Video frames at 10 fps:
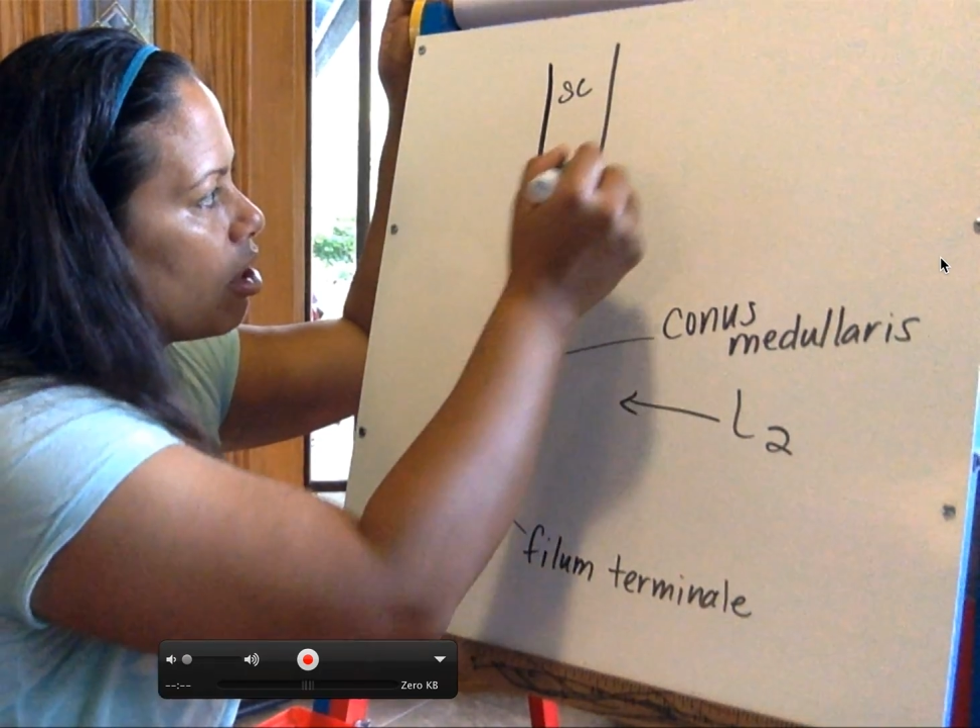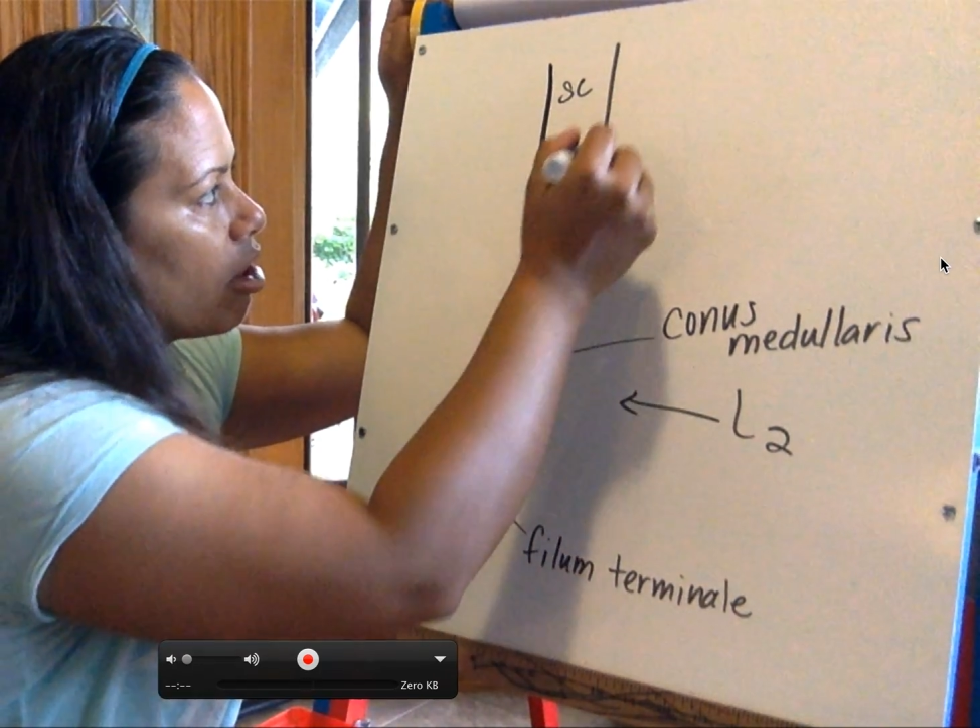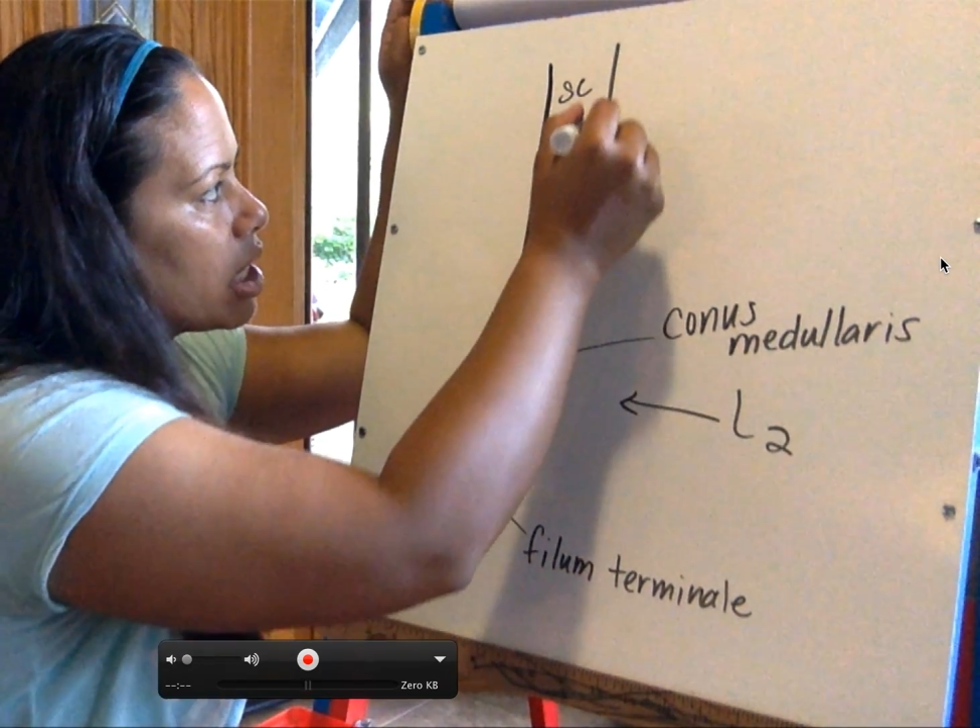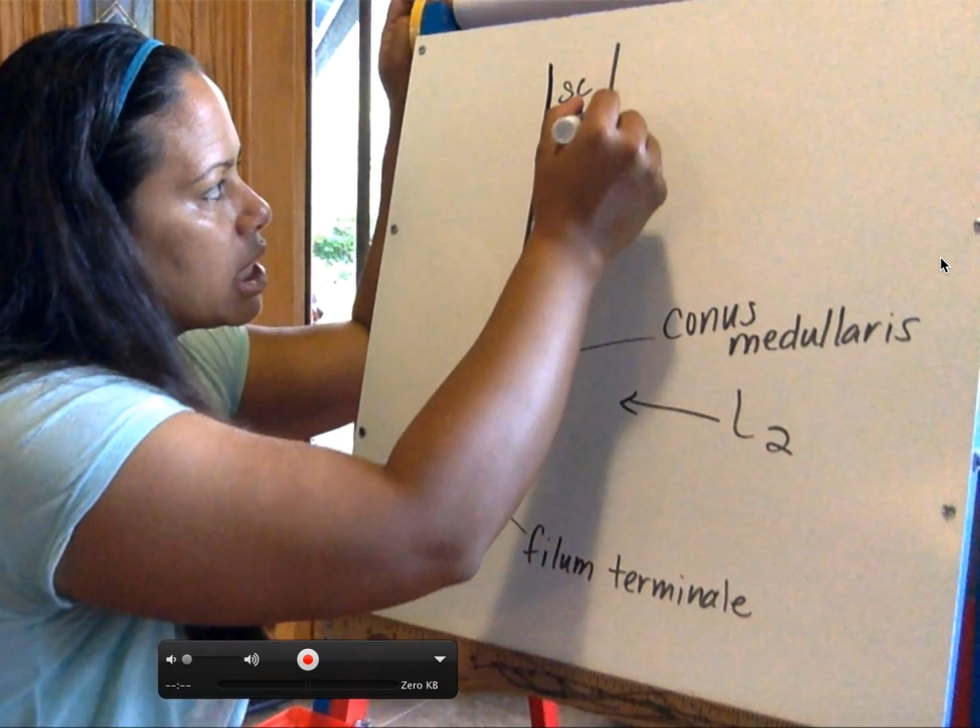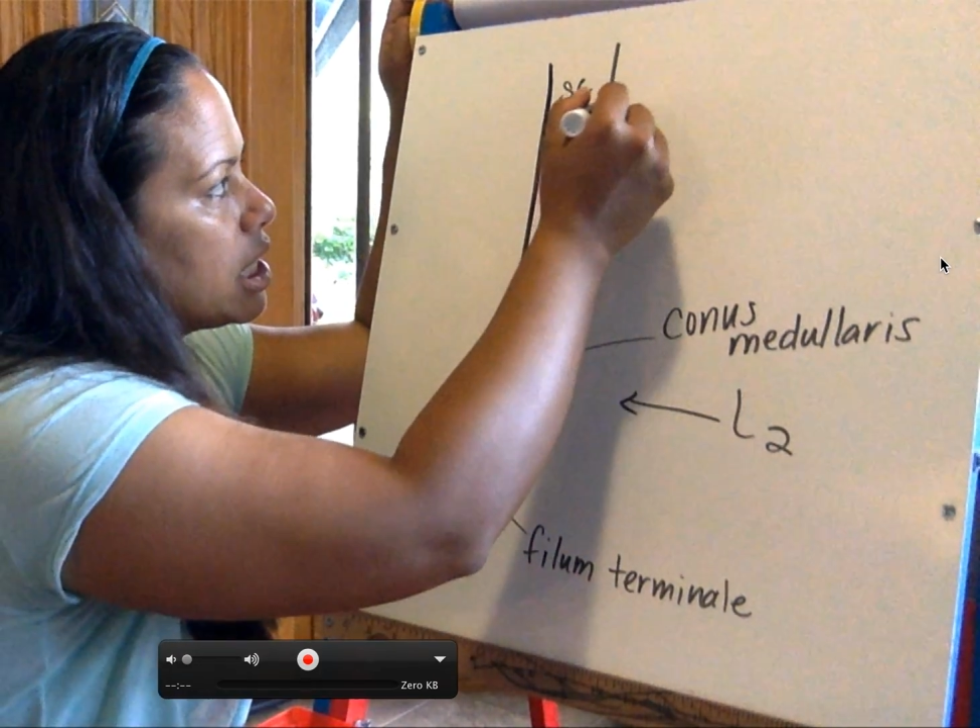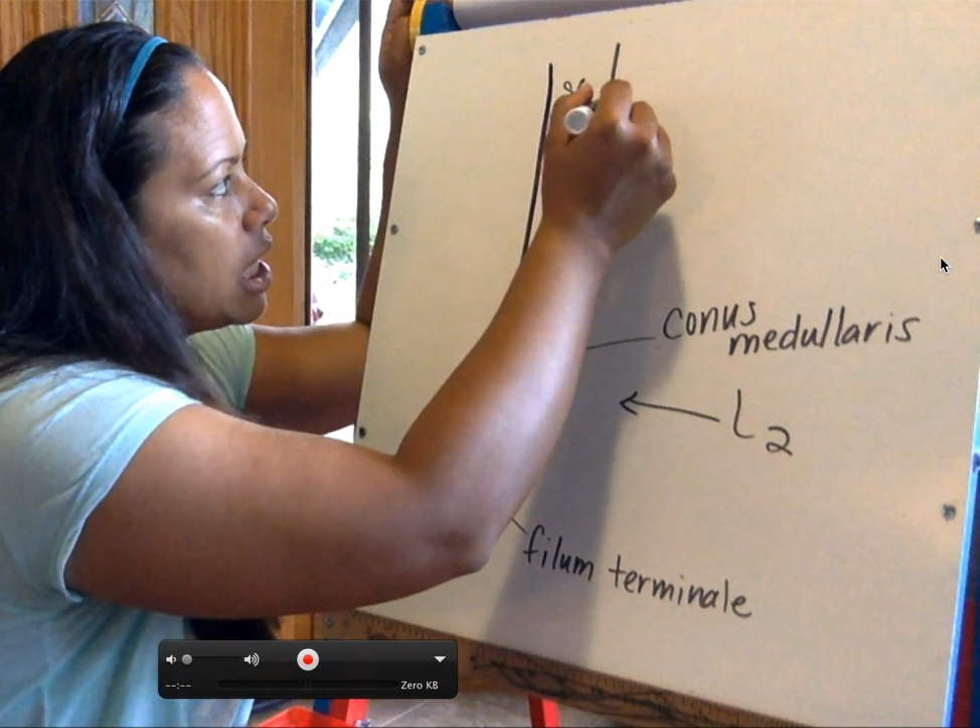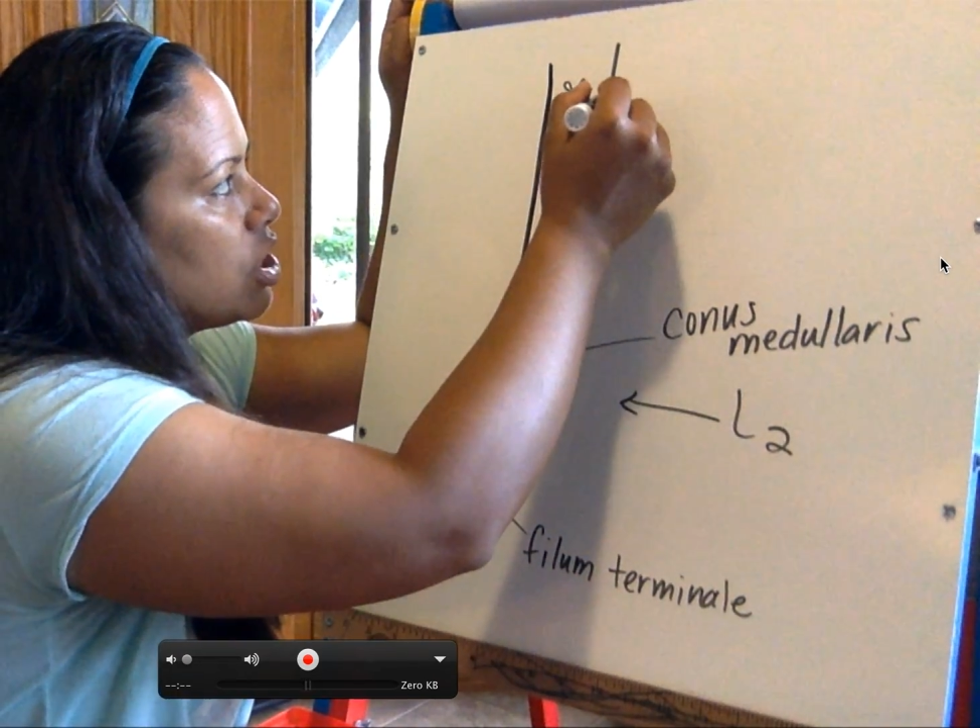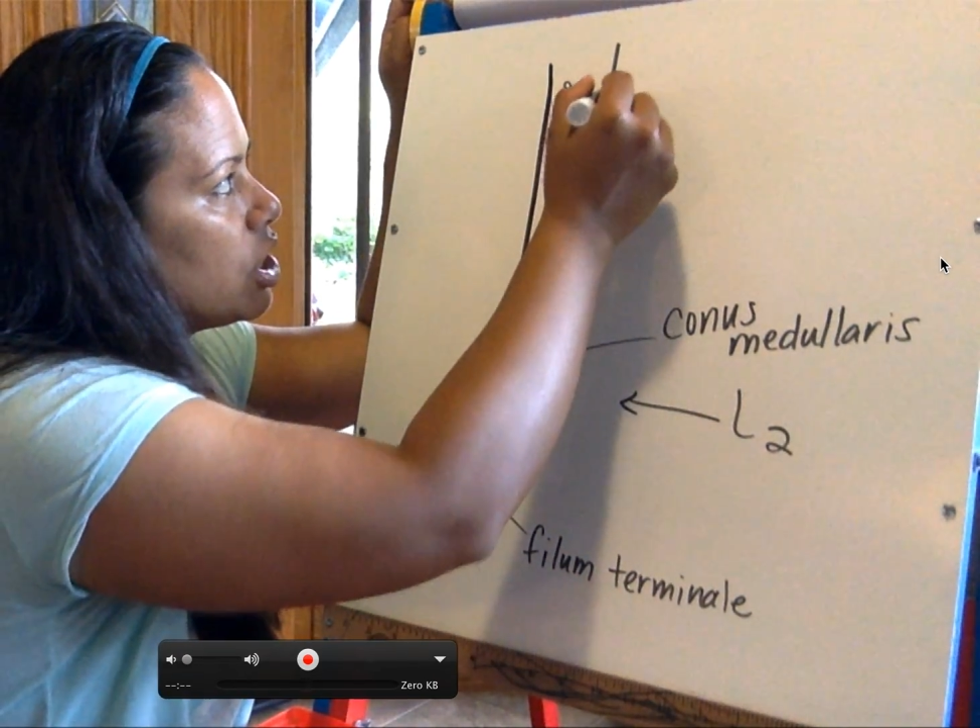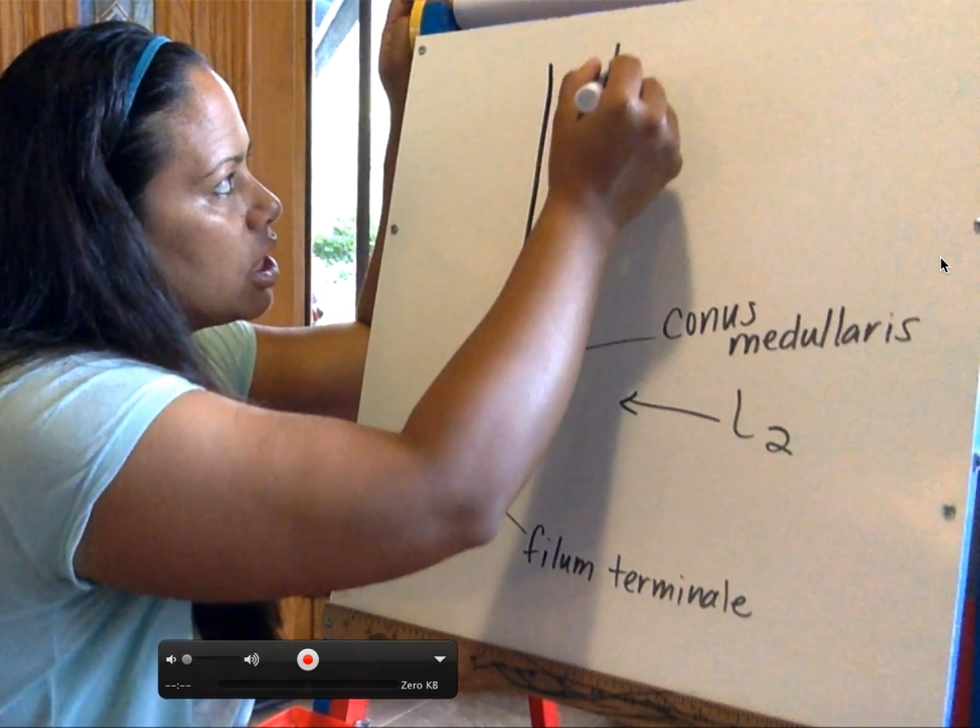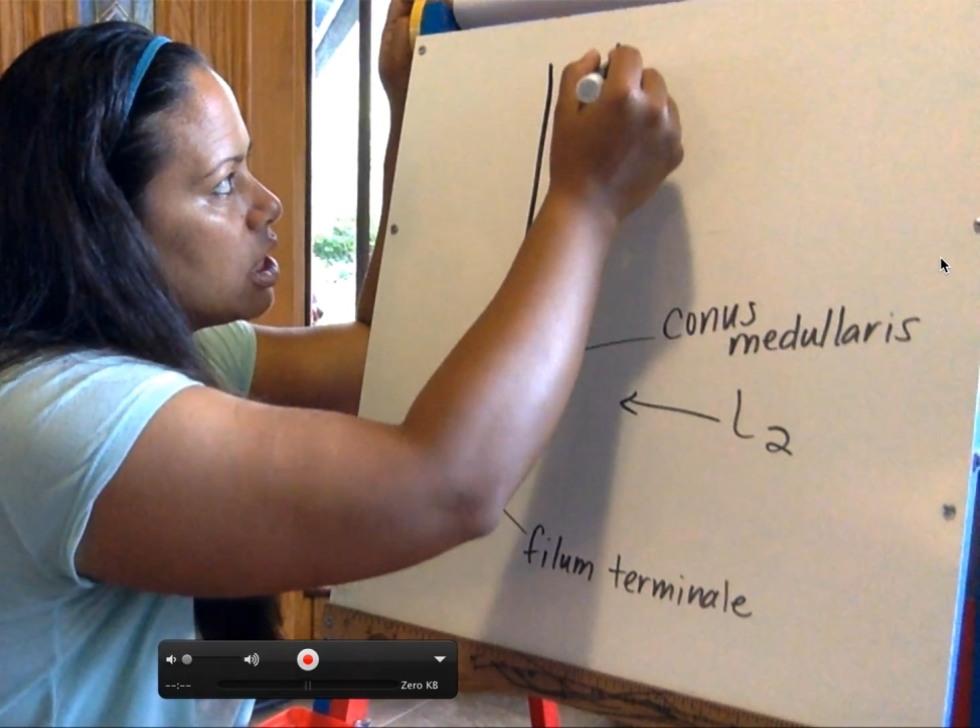are
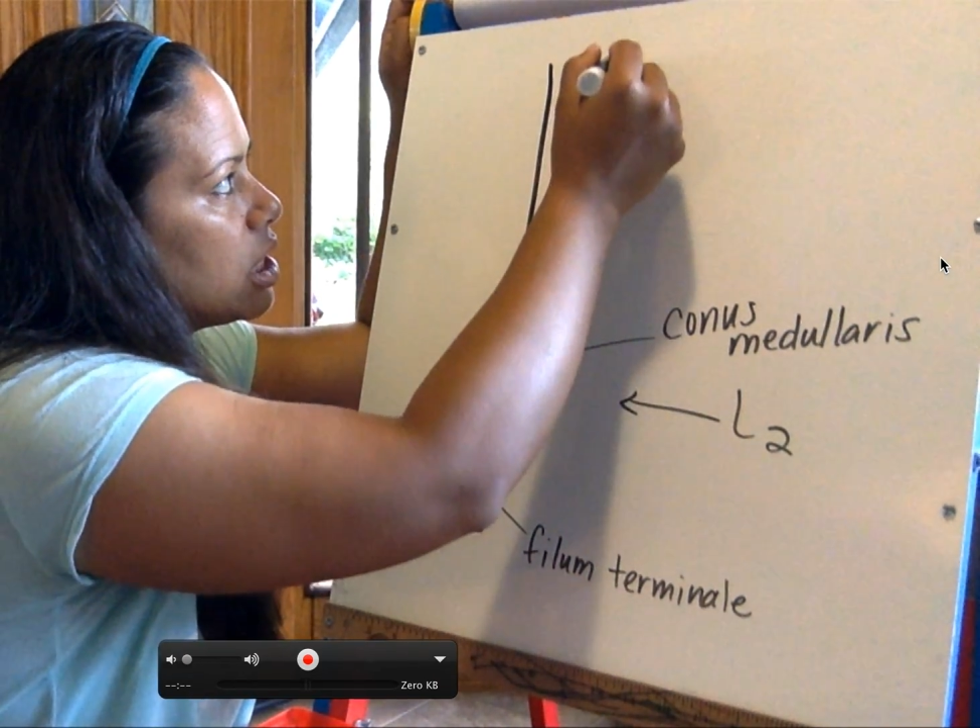extensions